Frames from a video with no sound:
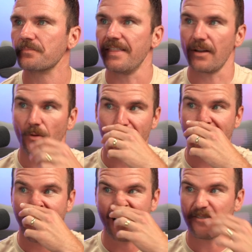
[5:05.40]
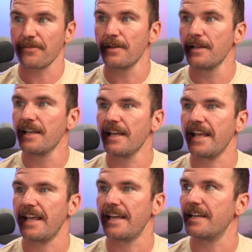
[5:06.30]
And then what we have
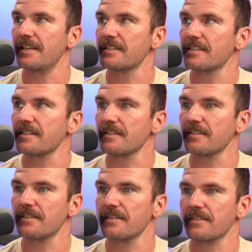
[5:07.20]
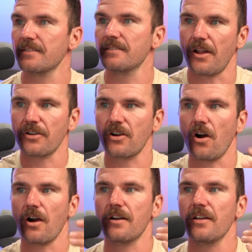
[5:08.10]
is another
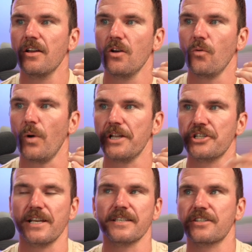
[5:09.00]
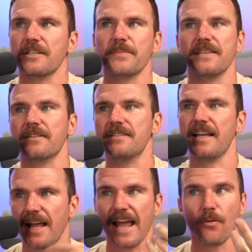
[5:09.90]
card, which is just basically
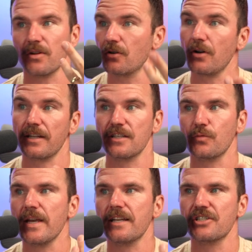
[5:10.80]
saying, hey, what's cooking this week?